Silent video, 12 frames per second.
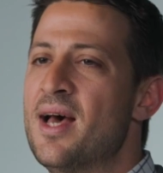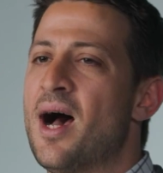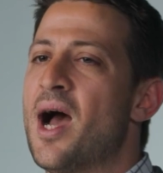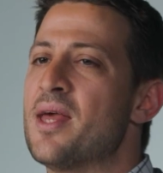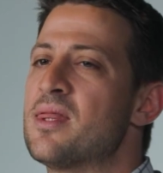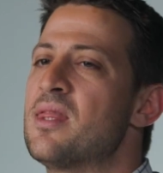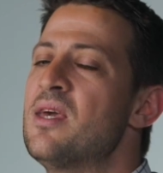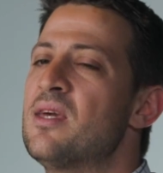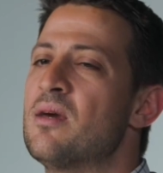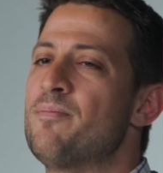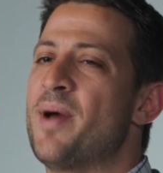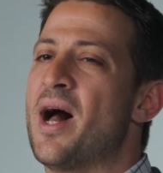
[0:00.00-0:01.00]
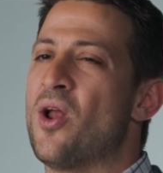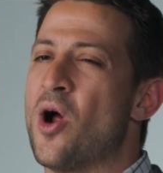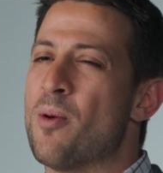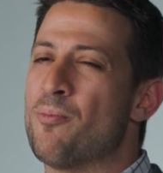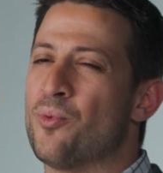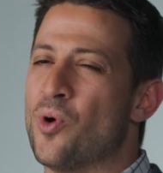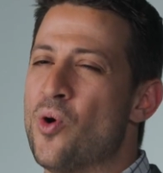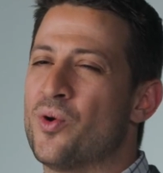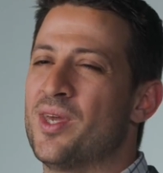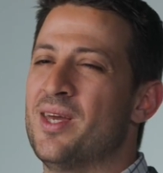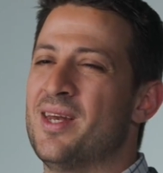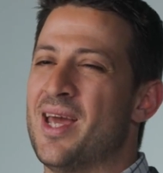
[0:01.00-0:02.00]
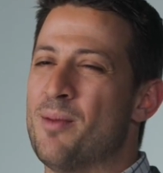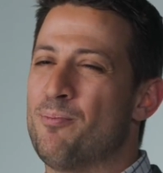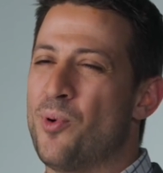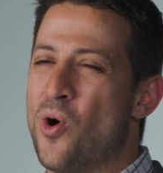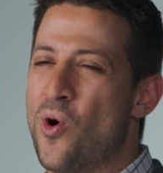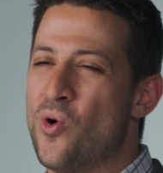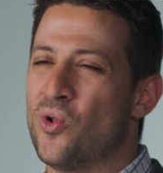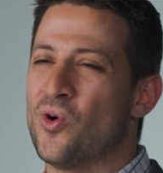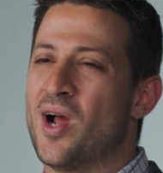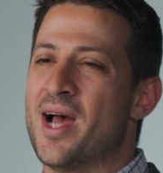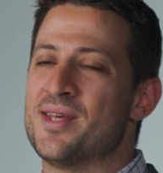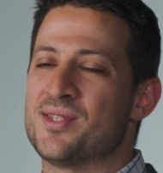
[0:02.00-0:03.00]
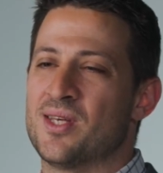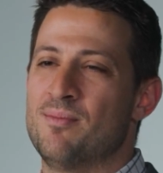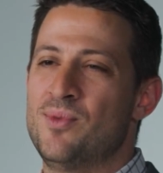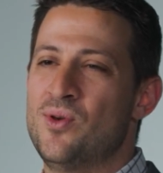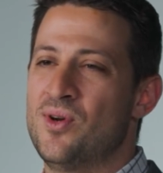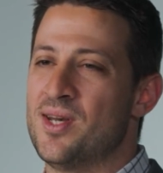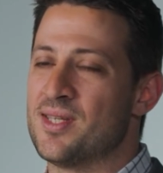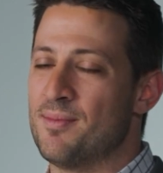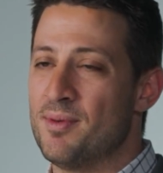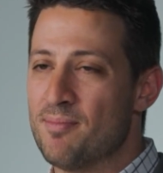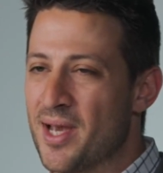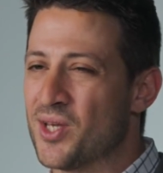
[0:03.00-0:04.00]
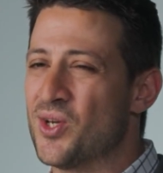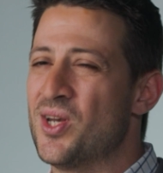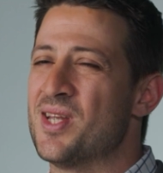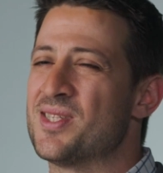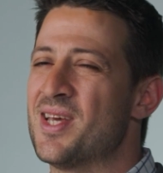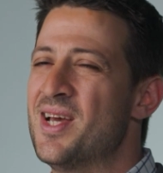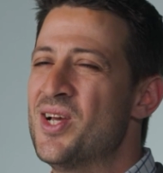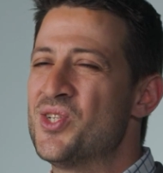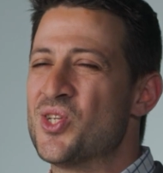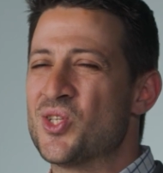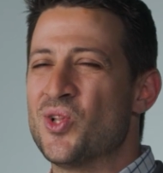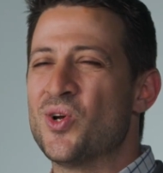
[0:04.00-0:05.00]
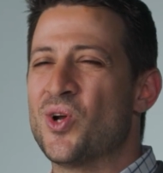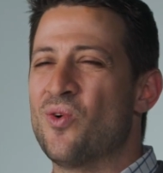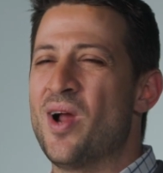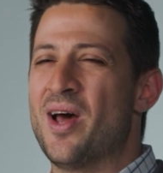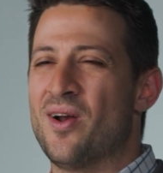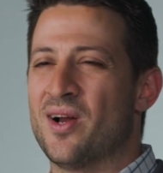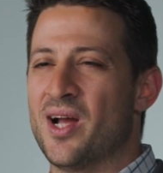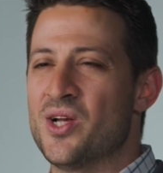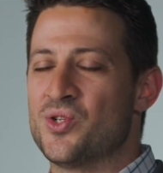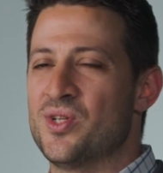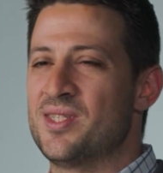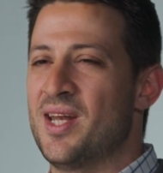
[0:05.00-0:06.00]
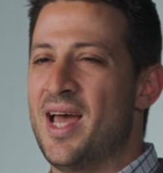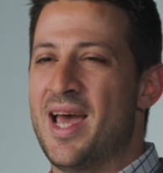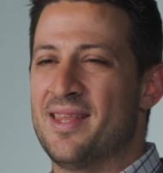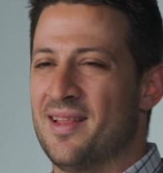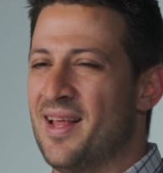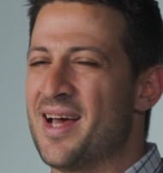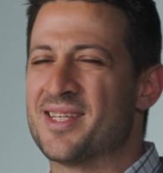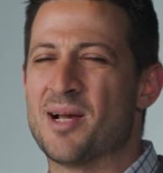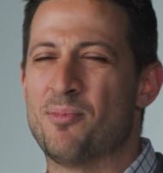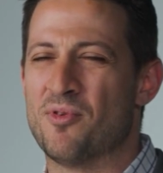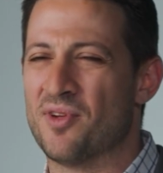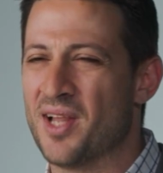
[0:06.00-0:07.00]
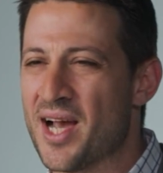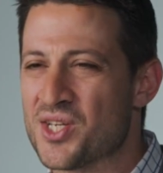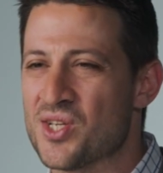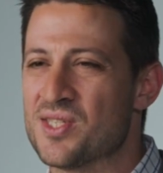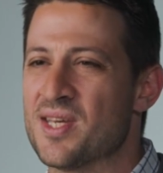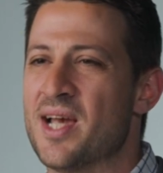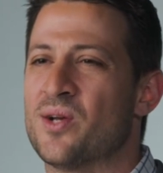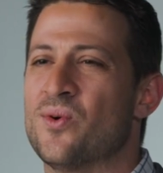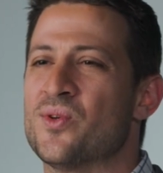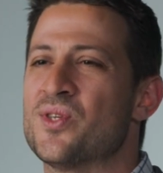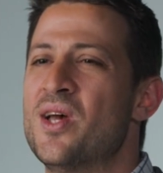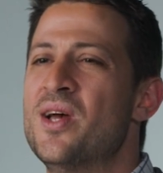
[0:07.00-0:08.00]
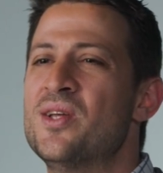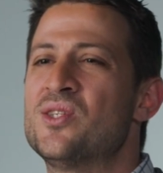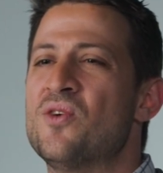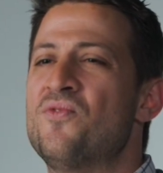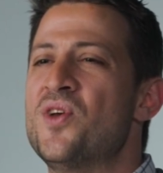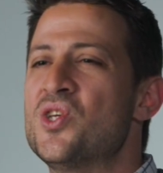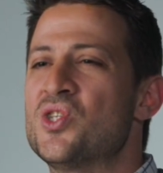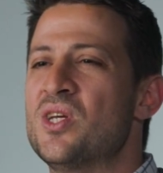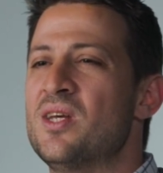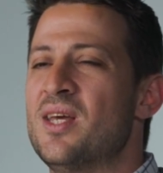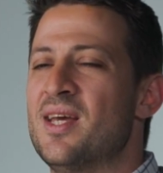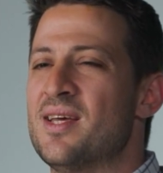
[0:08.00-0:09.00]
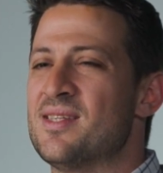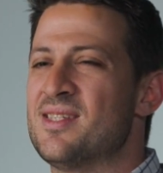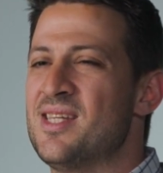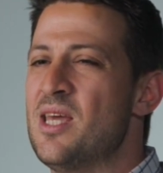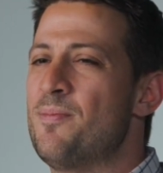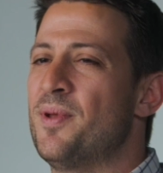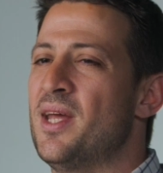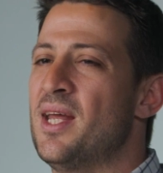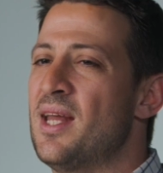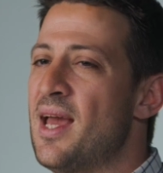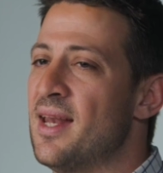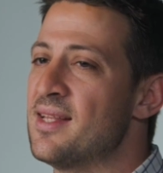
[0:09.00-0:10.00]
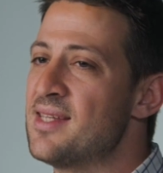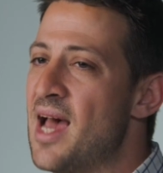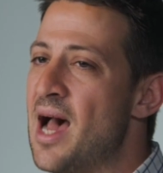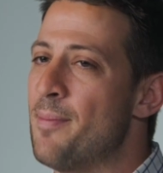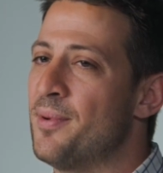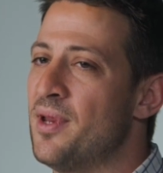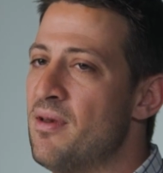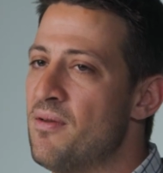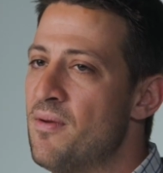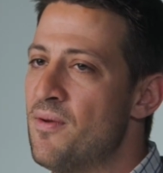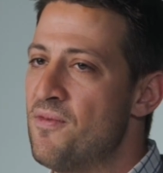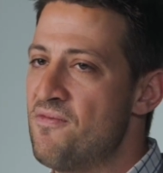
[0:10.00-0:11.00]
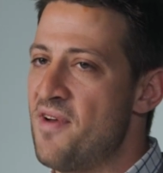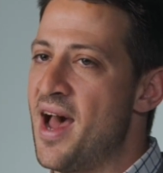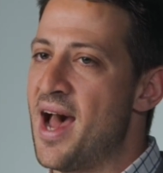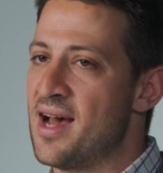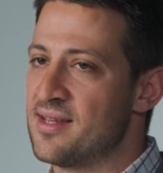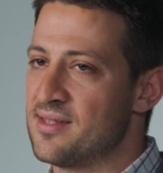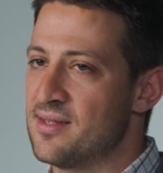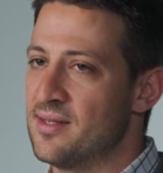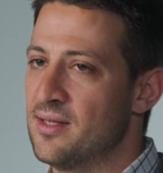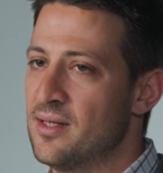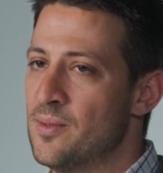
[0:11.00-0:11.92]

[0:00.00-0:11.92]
I think about our broken and polarized communities. I mean, my goodness, just look around our country today, the last couple of election cycles, division is deepening and it's happening fast.